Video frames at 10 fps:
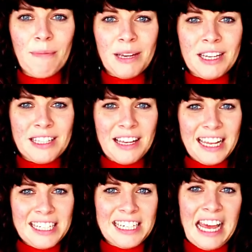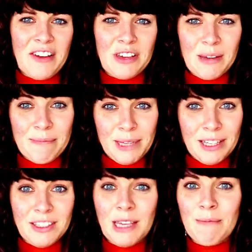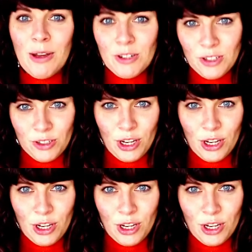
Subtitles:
because I'll get into how you can build the emotional